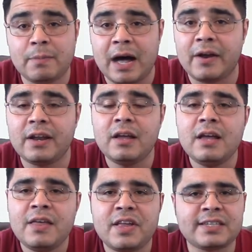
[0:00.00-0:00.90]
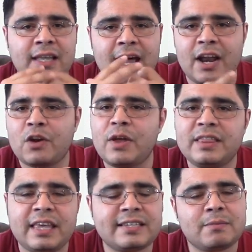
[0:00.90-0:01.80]
about it. There's a lot of
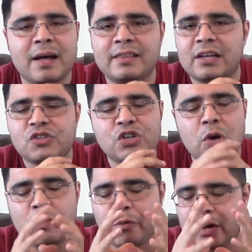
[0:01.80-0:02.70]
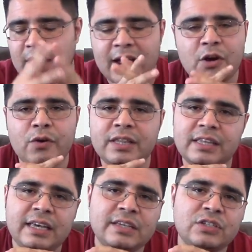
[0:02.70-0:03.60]
great things about that show. There were a lot of great
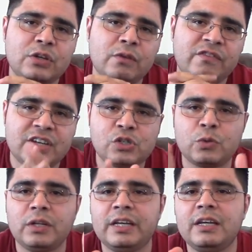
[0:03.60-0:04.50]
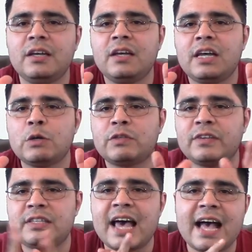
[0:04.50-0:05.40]
things, you know, visually. It was
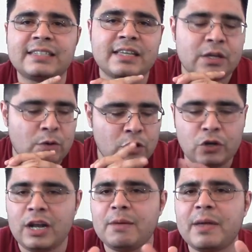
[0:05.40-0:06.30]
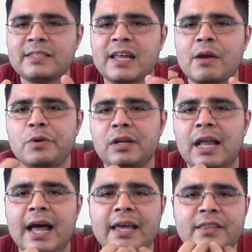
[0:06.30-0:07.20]
fantastic. There were good elements that I really
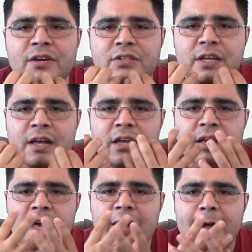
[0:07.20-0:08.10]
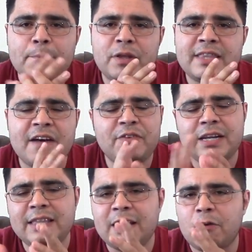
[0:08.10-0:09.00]
liked. There is a, uh, but
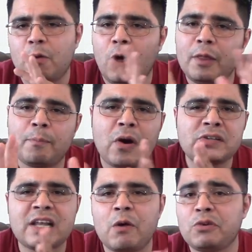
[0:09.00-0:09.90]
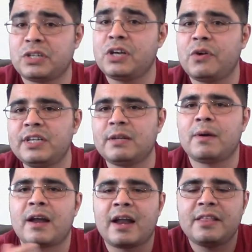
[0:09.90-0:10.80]
definitely there were all the parts that I wasn't crazy
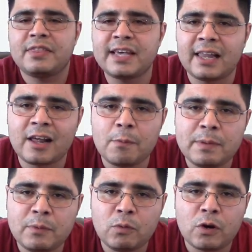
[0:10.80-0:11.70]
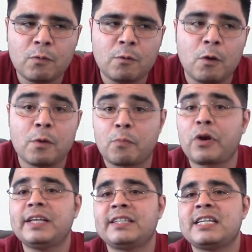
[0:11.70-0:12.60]
about, and I think a lot of people were
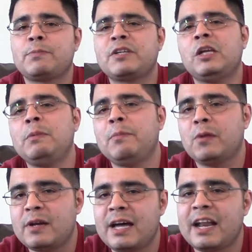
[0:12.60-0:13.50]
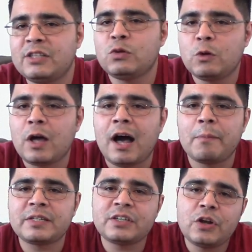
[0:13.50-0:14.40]
overpraising, especially people that are not into
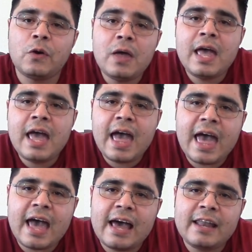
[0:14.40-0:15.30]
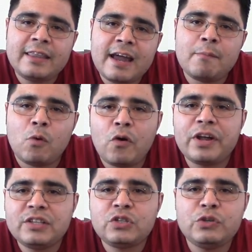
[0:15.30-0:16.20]
comics, you know, and they're more
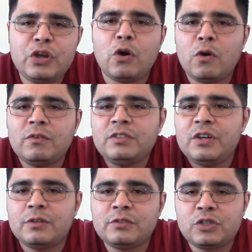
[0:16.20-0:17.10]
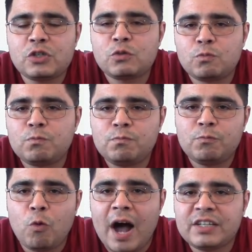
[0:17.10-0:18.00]
into, you know, you know, just
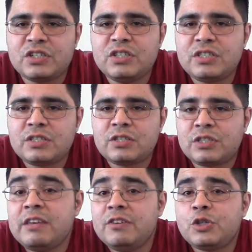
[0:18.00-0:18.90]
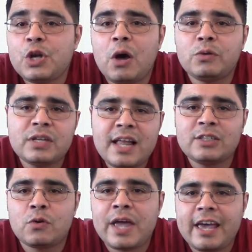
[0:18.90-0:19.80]
watching TV shows, and
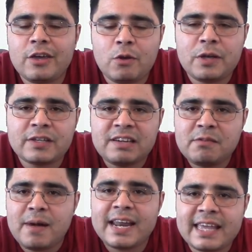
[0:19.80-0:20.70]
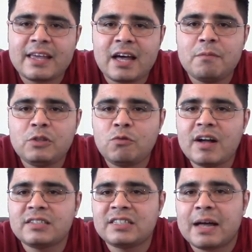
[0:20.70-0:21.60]
that's okay, you know, because everybody can come in to
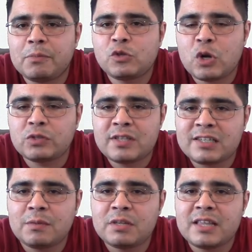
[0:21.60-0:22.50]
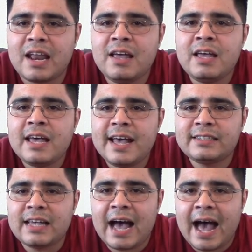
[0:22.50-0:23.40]
watch this type of shows, and that's something that
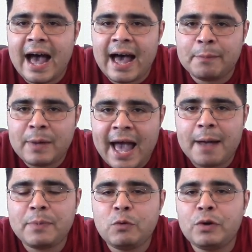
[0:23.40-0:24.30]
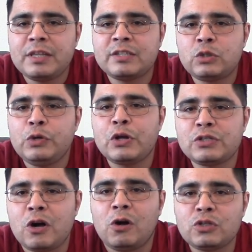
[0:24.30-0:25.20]
is I, am happy when the
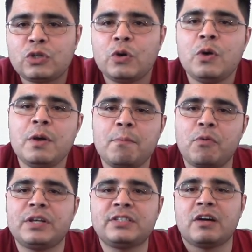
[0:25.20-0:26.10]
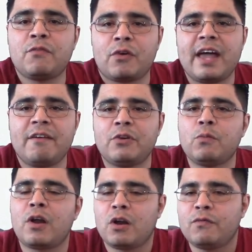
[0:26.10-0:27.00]
studios they also bring stuff for
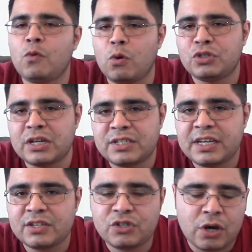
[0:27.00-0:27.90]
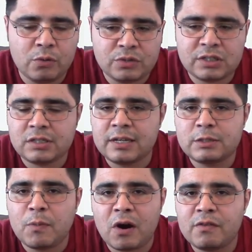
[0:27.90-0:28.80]
everyone, and of course Jessica Jones is, is
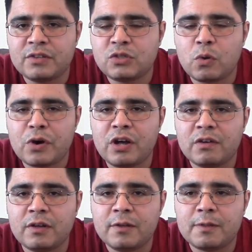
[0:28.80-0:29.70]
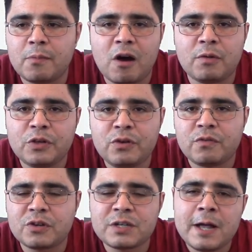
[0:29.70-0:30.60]
part of the story of, of, the Marvel
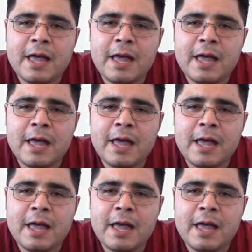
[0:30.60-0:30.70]
universe,